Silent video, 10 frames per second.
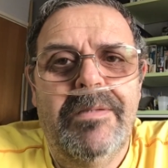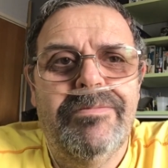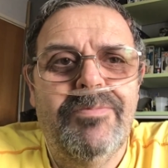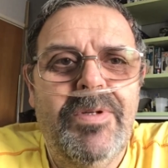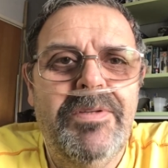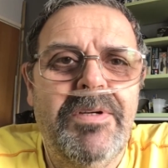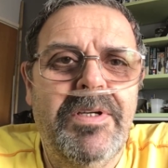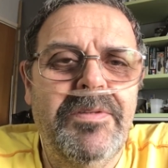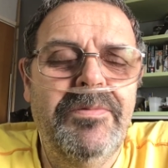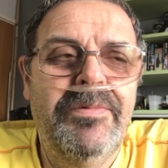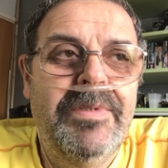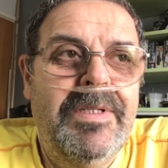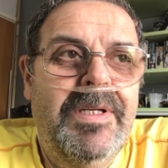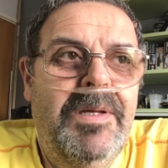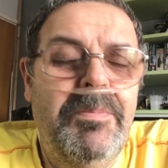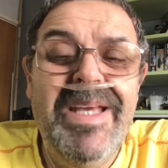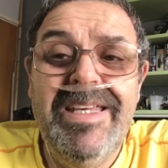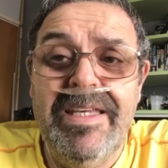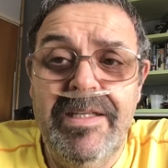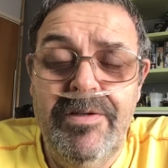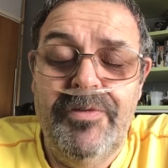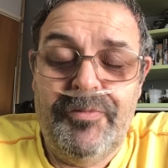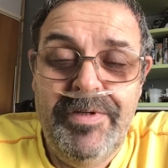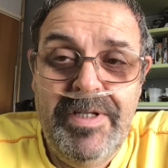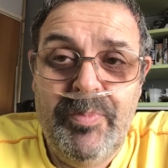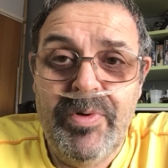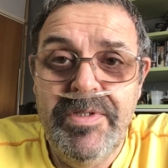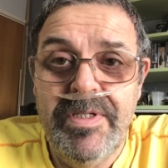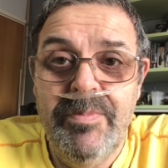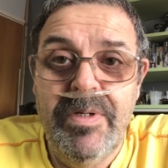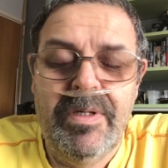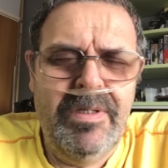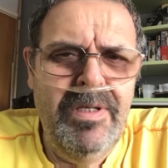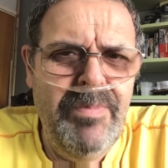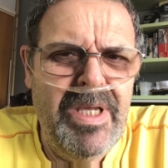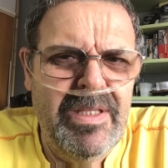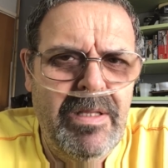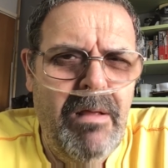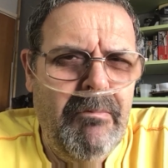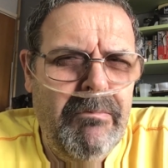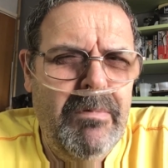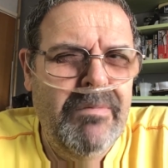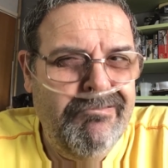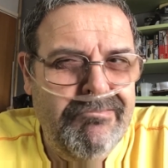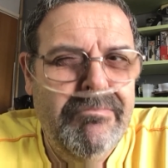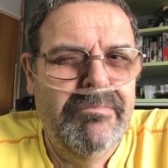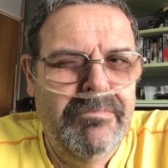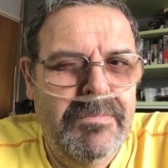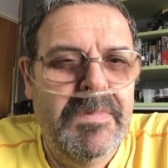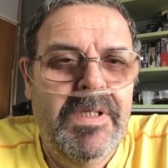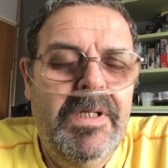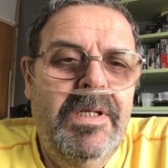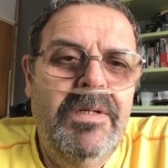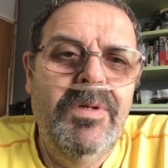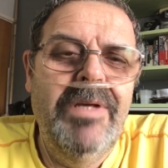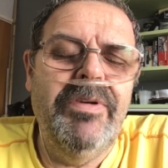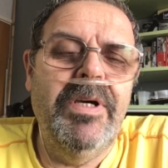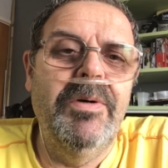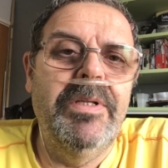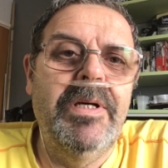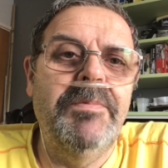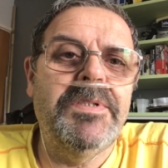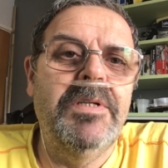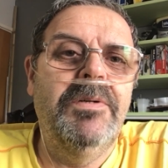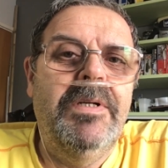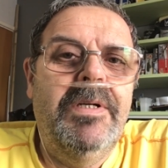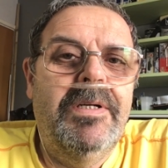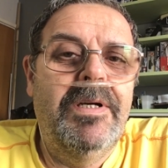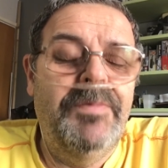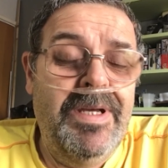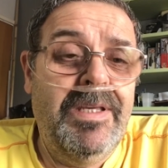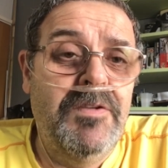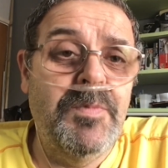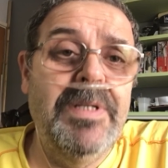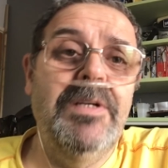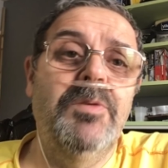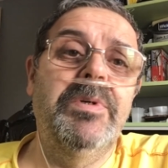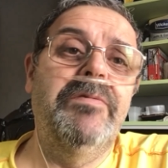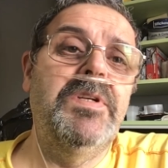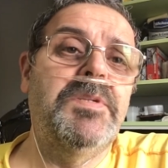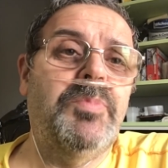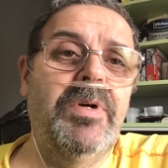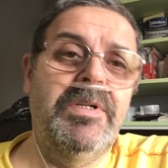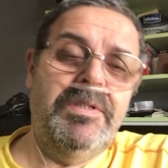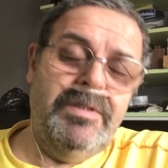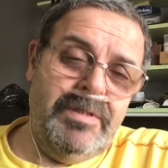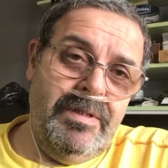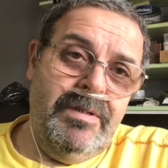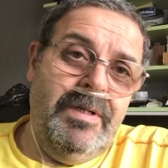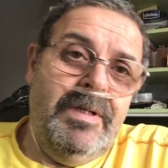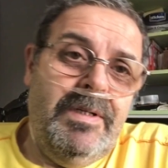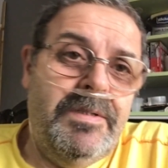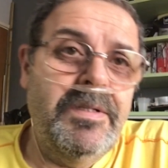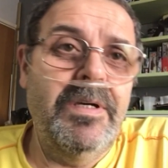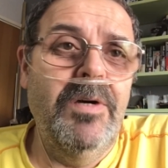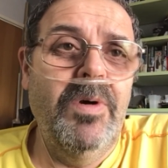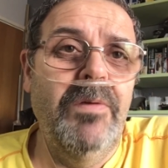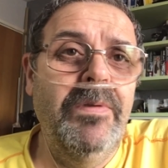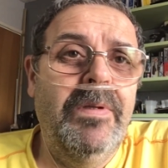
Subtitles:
whether I can make it, not 3D print it, but can I make that? We'll have a go at that. So that gives me a little bit of inspiration to go on.